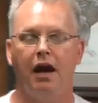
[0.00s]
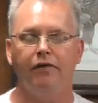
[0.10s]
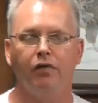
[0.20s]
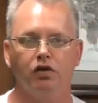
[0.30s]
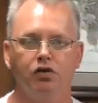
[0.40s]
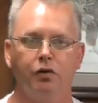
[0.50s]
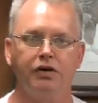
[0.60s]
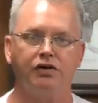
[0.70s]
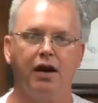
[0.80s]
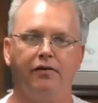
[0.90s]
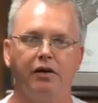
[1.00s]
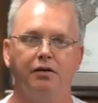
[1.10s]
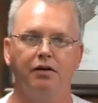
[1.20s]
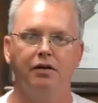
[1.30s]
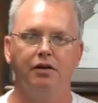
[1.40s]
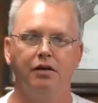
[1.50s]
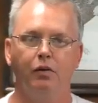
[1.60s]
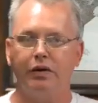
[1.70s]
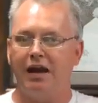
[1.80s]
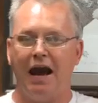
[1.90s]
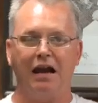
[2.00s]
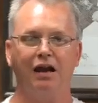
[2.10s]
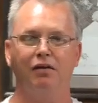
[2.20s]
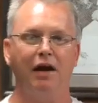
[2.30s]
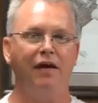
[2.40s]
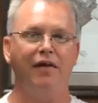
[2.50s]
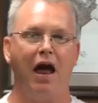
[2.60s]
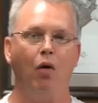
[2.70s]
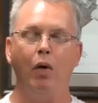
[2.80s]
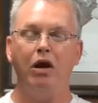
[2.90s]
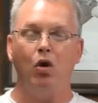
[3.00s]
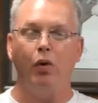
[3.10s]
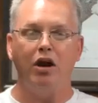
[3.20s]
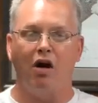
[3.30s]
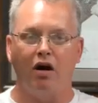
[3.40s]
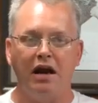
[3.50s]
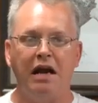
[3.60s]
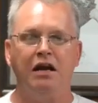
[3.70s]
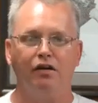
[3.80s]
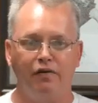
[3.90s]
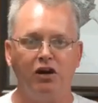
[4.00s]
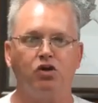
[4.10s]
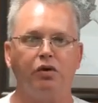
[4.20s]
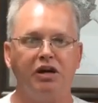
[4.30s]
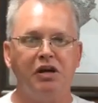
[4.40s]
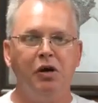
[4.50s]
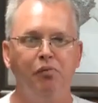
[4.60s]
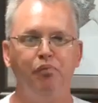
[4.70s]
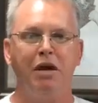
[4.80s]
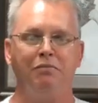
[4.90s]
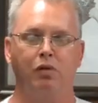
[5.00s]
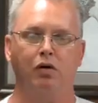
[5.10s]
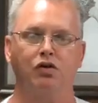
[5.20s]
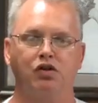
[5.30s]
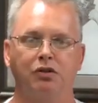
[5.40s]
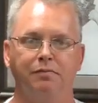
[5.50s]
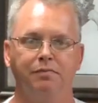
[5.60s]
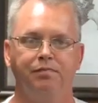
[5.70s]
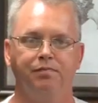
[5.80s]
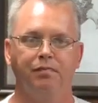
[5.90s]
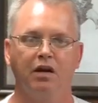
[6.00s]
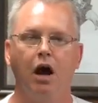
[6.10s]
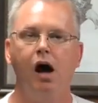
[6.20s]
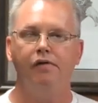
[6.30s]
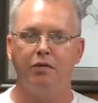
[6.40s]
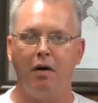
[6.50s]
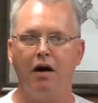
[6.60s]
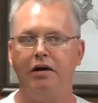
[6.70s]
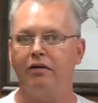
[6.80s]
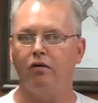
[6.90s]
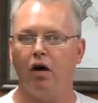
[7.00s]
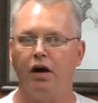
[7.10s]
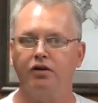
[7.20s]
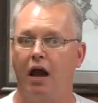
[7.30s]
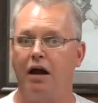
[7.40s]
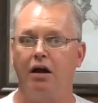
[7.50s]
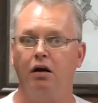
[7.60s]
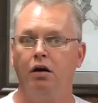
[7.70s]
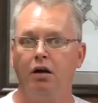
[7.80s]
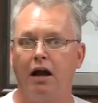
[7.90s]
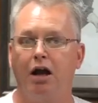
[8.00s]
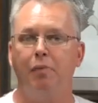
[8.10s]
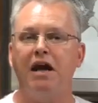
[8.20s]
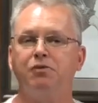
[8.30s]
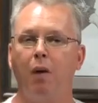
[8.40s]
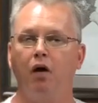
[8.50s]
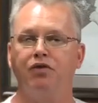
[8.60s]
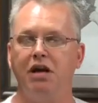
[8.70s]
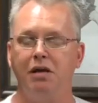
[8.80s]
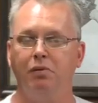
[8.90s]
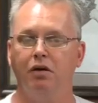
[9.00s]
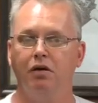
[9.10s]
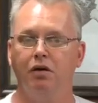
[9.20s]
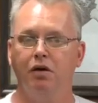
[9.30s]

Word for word: and verse 27. We can't get around that. We, we are individually members of the body of Christ, like a, like a baseball team.